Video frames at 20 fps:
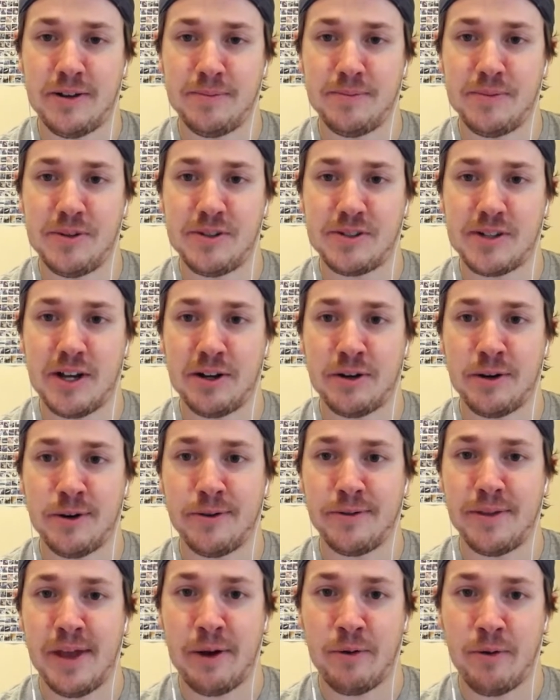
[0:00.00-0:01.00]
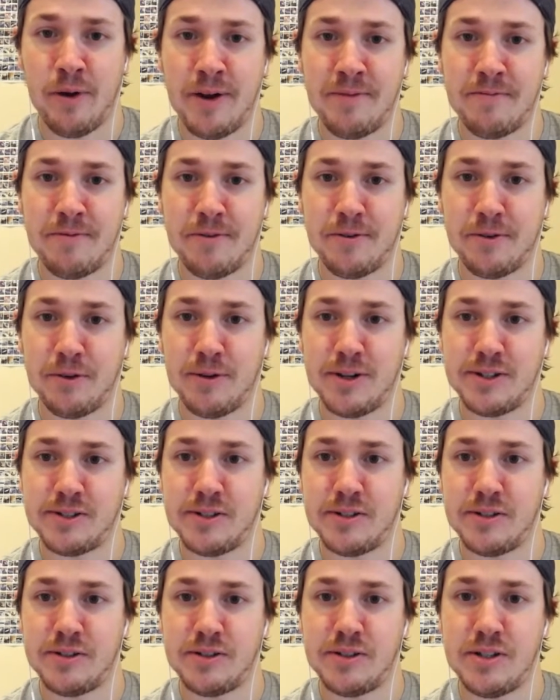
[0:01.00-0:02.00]
He's kind of earned that right for the
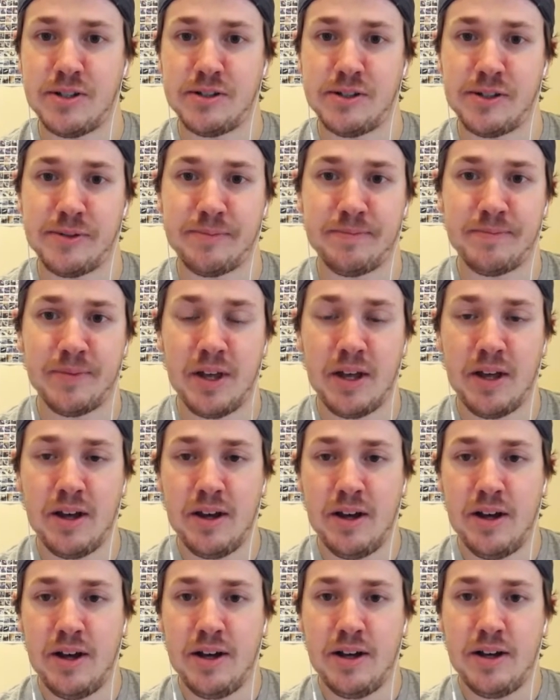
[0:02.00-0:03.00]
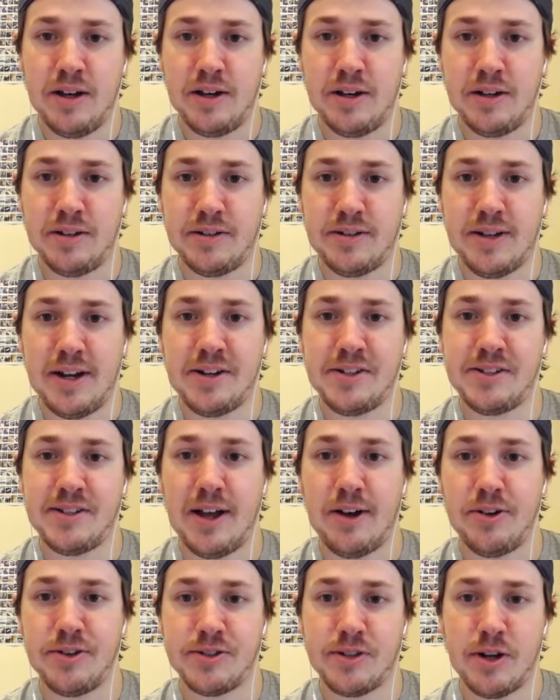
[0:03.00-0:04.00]
rest of the season. Danny
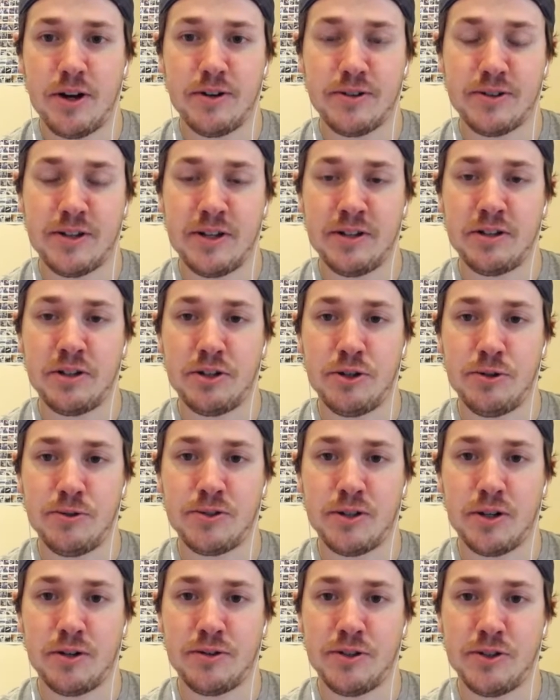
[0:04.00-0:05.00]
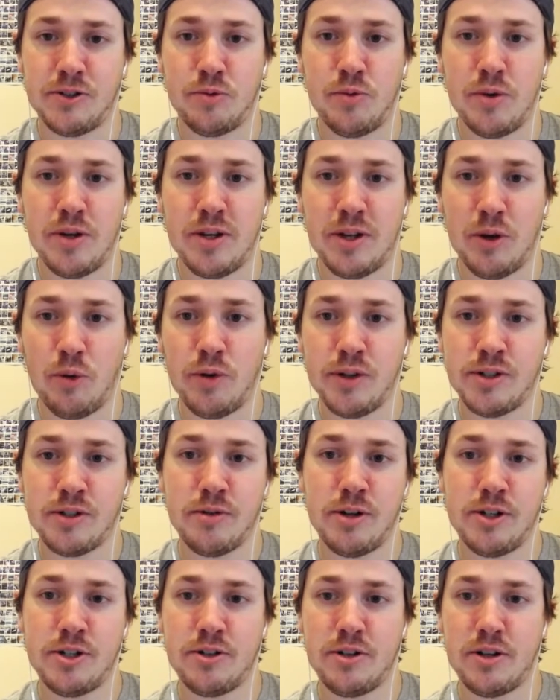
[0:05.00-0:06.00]
Salazar is getting the two-start this week. It was
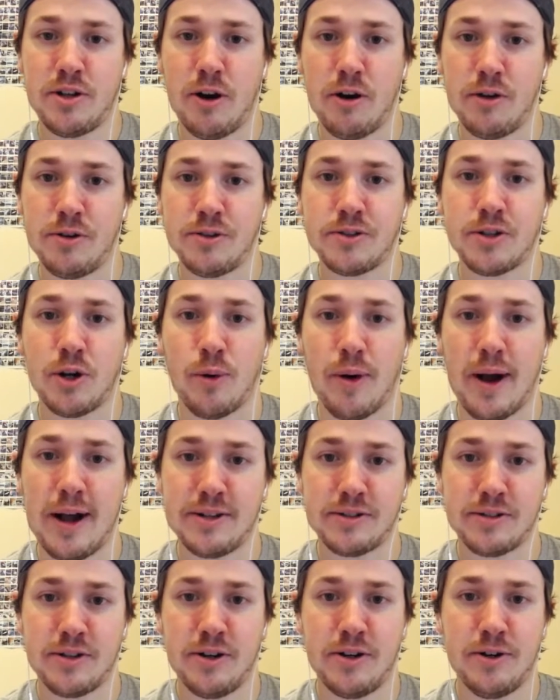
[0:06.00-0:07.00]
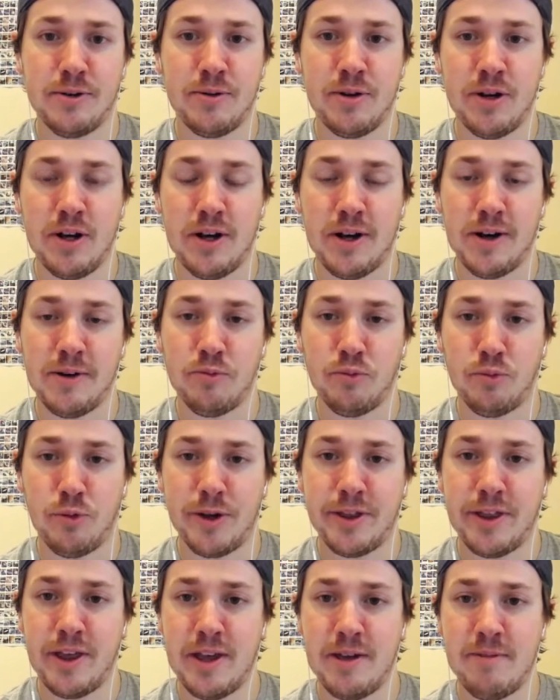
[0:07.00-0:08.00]
originally Carlos Carrasco
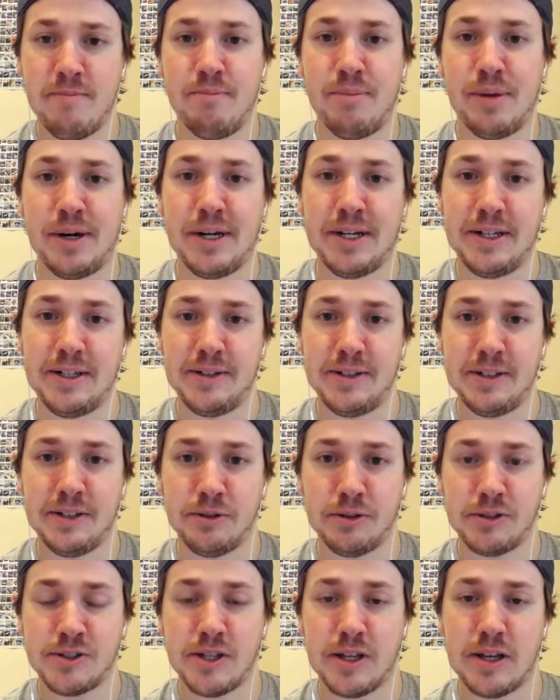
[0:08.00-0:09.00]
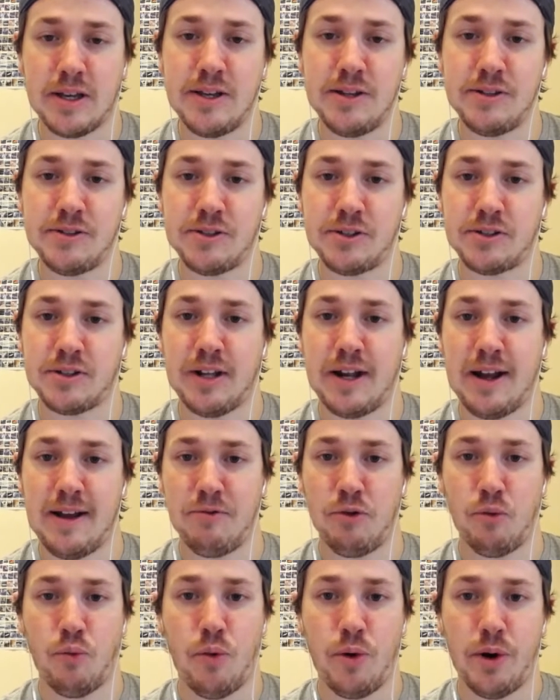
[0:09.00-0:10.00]
with him, but it looks like he's just going to
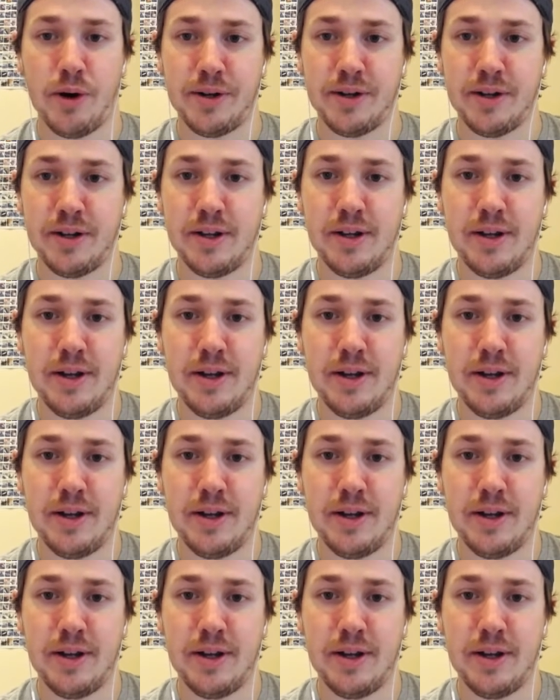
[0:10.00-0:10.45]
have the one,